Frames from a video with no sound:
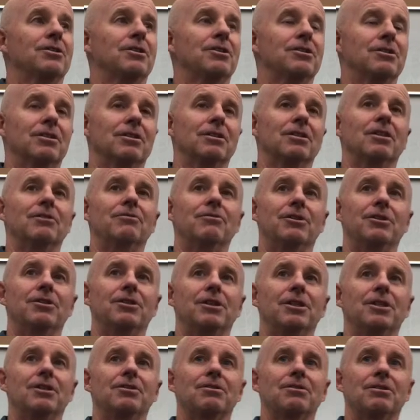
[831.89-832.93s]
to deliver
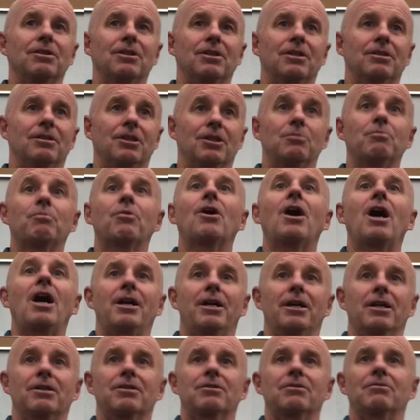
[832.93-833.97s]
these
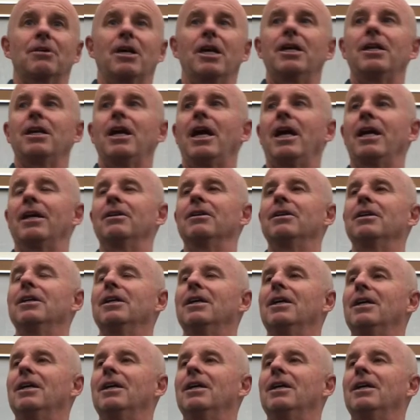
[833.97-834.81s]
products, right? And